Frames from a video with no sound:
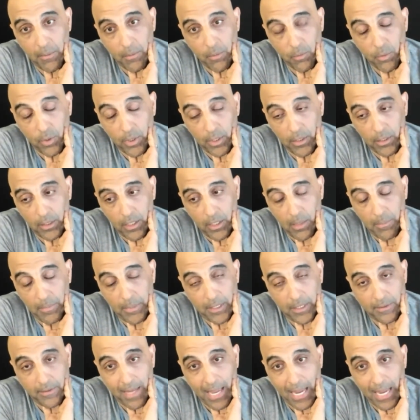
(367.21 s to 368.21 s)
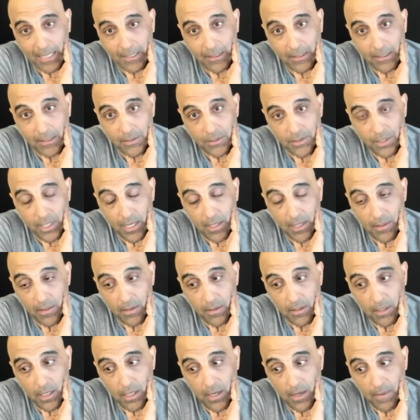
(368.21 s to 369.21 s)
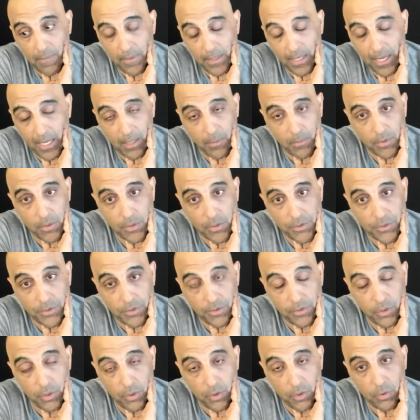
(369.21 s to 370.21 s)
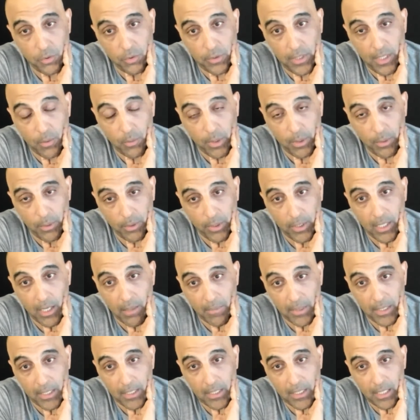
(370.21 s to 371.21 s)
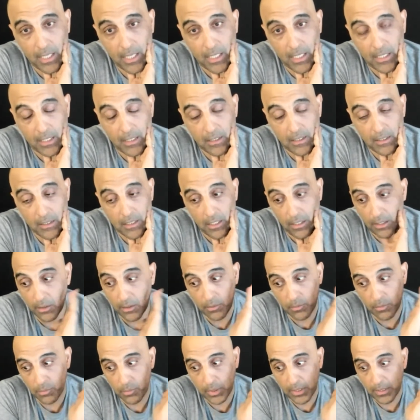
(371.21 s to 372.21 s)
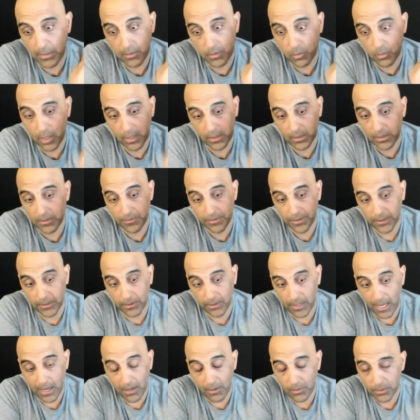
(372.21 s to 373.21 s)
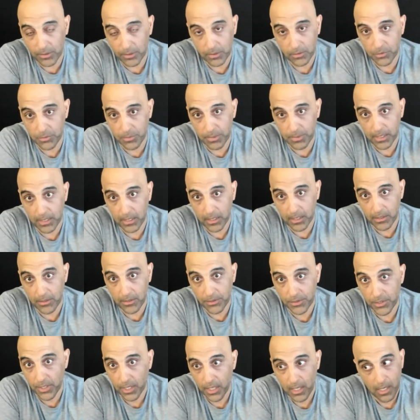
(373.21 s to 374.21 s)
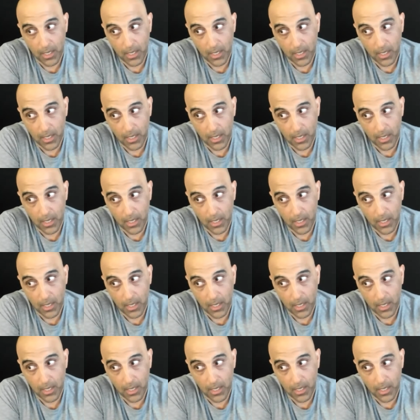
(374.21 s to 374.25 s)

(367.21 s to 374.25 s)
would come and attack us and the, um, the animals knew that we were coming and you know we quickly figured out it was because